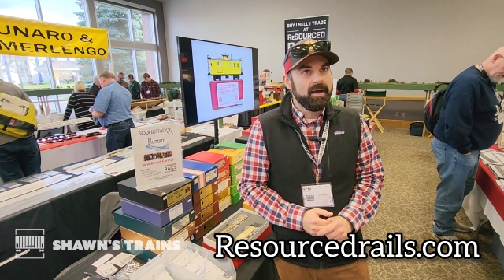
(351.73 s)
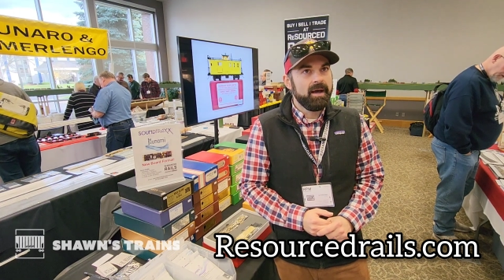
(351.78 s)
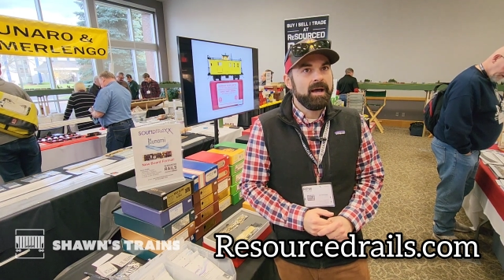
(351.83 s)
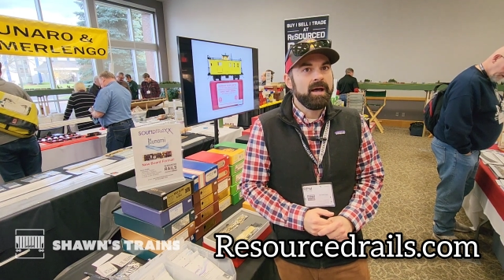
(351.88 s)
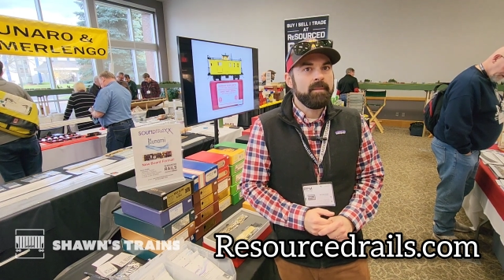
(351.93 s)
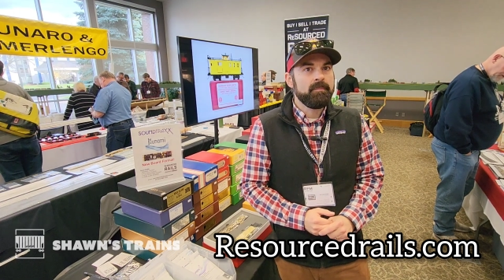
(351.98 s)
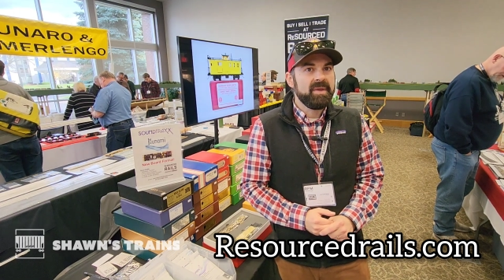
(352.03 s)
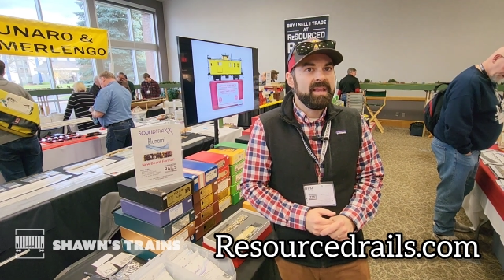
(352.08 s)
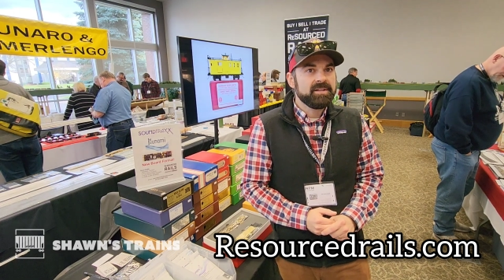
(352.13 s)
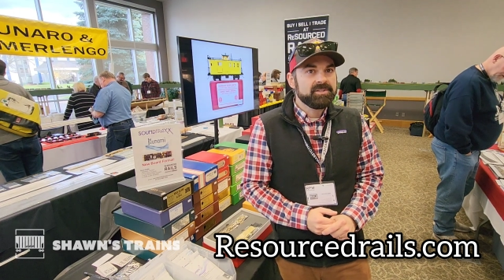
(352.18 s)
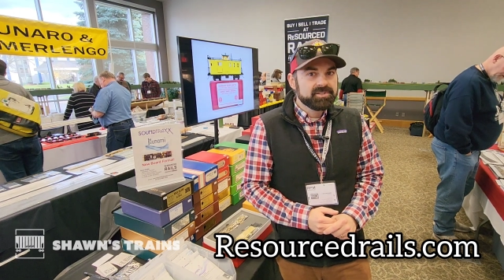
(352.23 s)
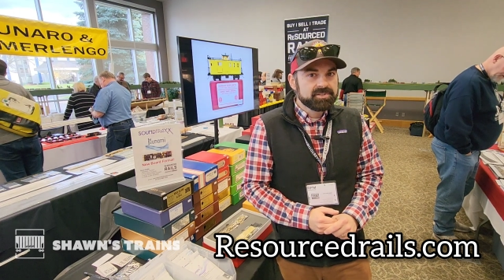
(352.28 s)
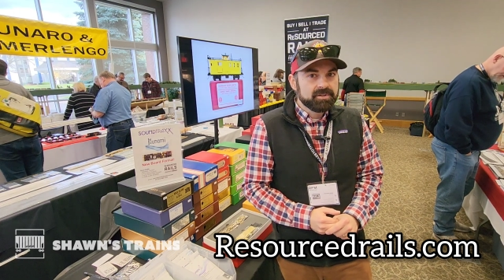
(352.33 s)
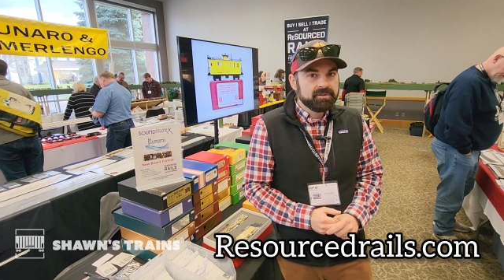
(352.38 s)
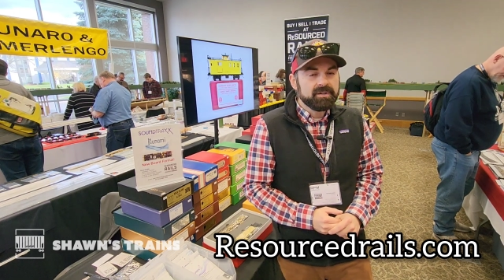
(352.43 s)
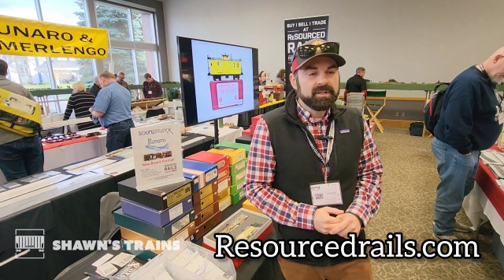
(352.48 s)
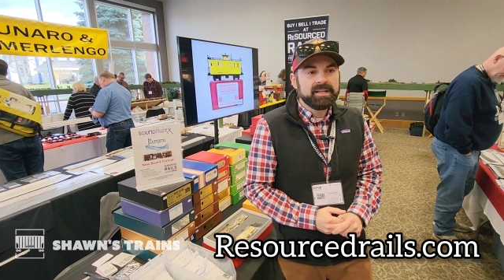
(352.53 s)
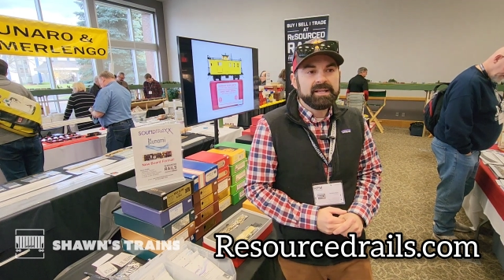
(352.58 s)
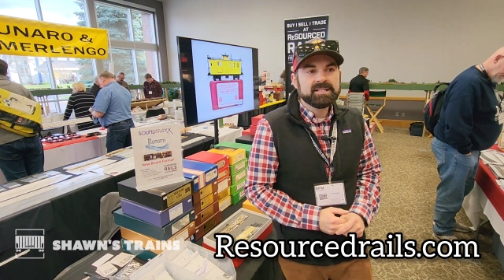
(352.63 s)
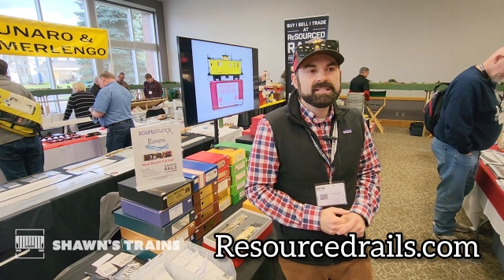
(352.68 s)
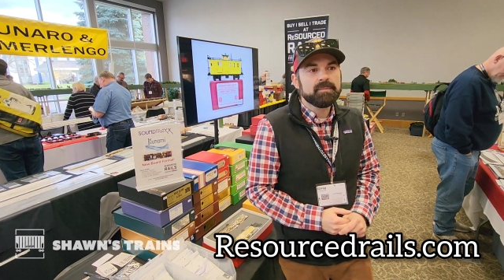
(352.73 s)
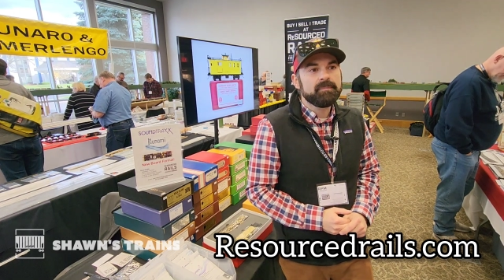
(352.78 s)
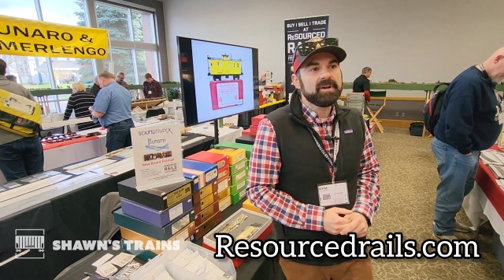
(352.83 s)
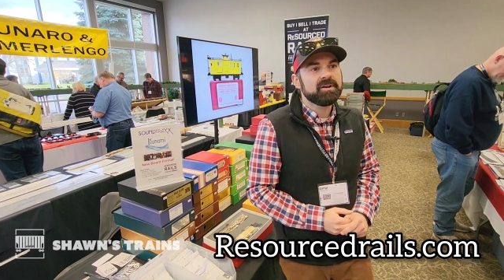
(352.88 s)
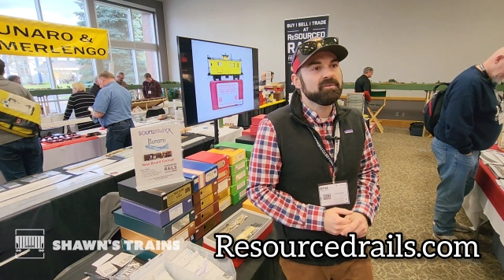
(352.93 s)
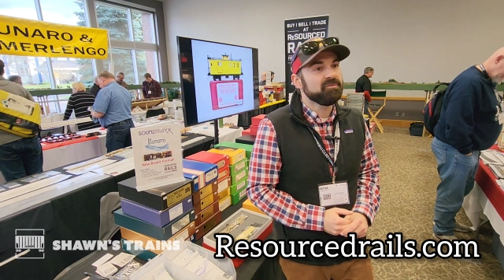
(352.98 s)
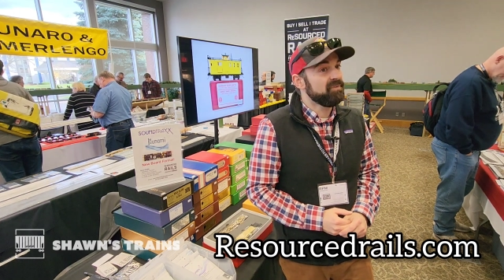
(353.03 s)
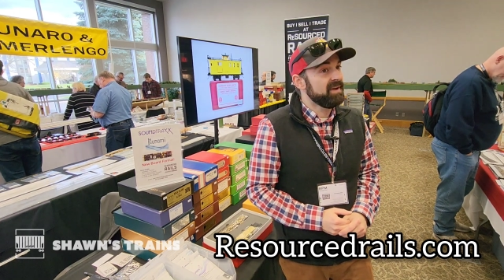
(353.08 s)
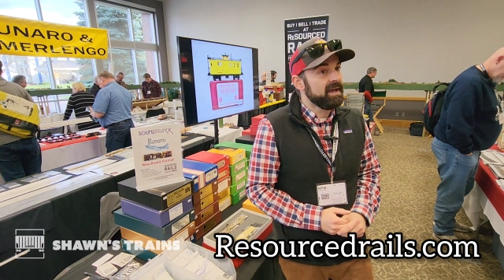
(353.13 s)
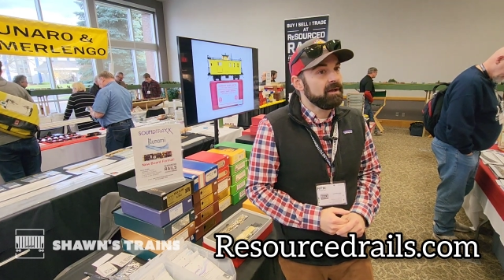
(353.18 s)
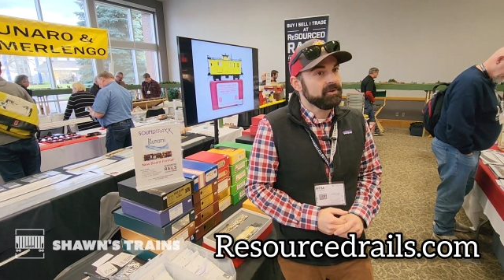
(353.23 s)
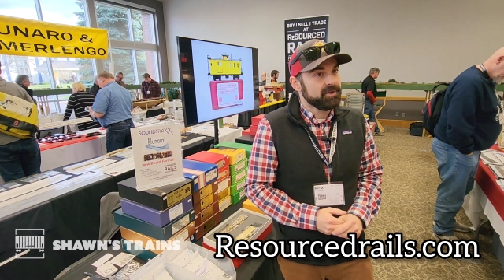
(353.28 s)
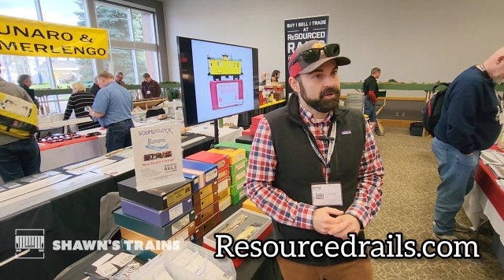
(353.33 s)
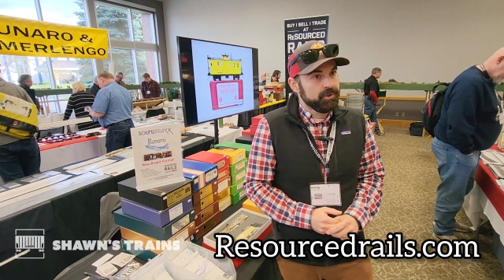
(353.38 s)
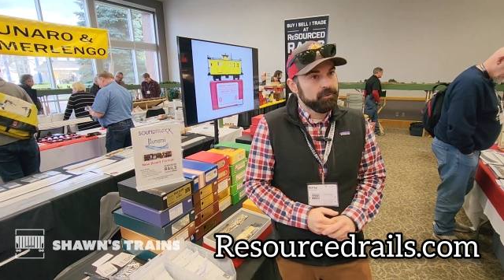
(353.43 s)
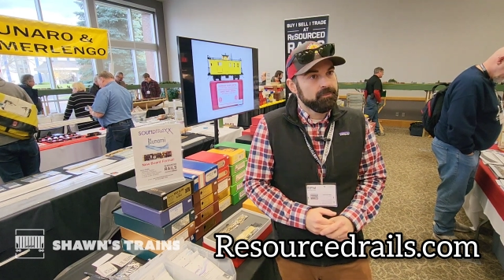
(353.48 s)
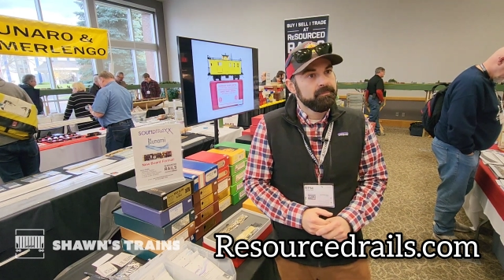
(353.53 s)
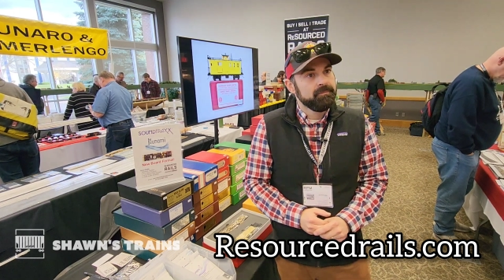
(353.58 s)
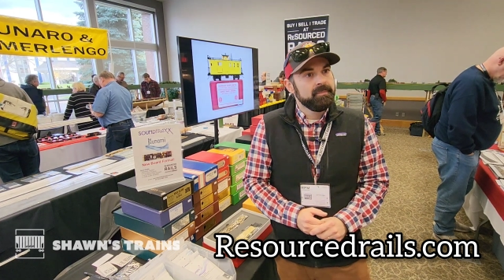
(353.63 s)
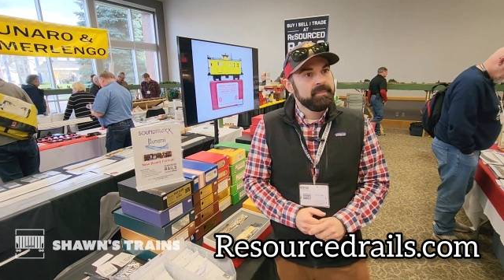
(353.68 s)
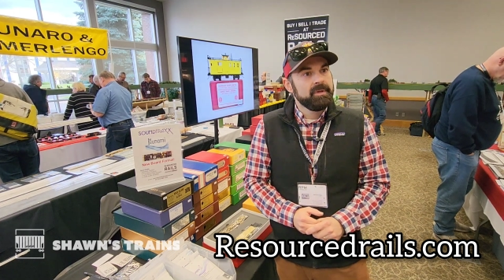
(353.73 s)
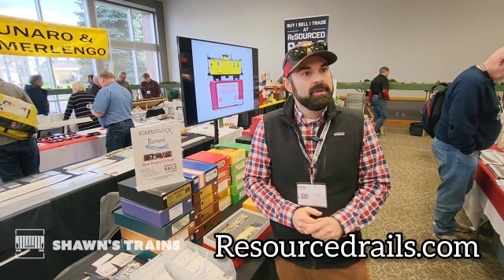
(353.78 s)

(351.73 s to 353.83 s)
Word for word: Um, it certainly is a better value.